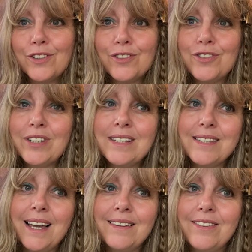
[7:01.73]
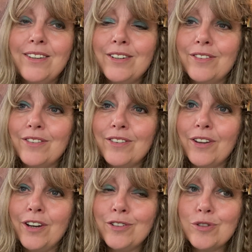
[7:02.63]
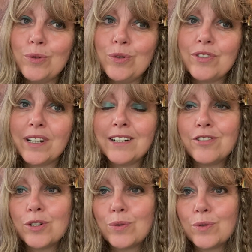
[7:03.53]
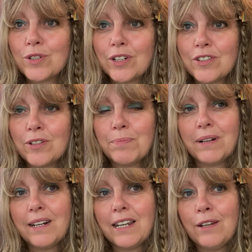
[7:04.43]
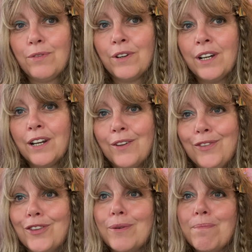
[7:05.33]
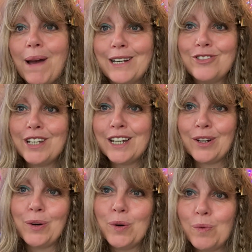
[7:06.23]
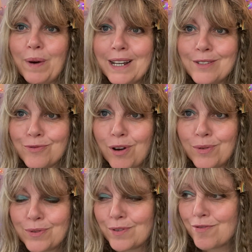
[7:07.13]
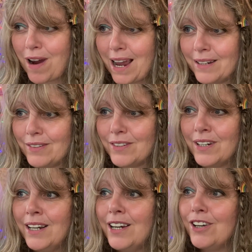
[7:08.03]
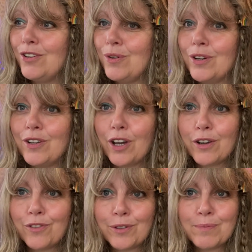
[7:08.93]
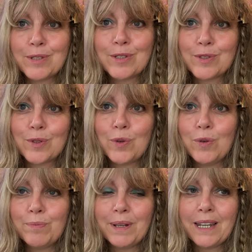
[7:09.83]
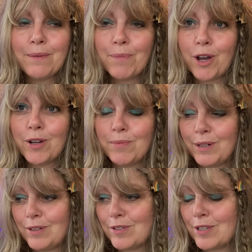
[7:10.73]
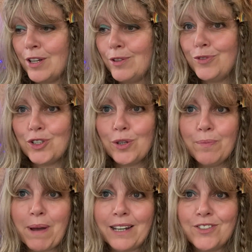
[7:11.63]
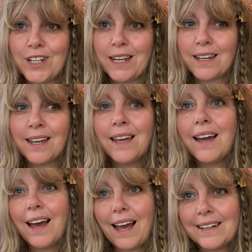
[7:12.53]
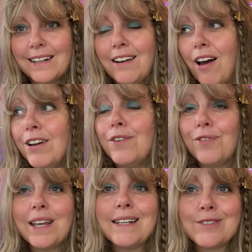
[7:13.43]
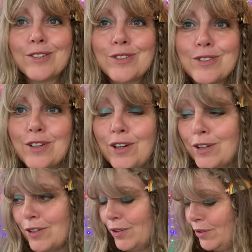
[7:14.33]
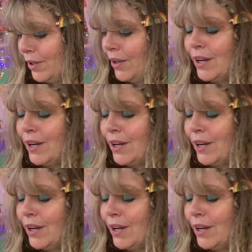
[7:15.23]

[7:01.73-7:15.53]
She said that her daughter had taught her to believe that the magic always rolls around. You can go from stormy moments to magic, and life is a circle.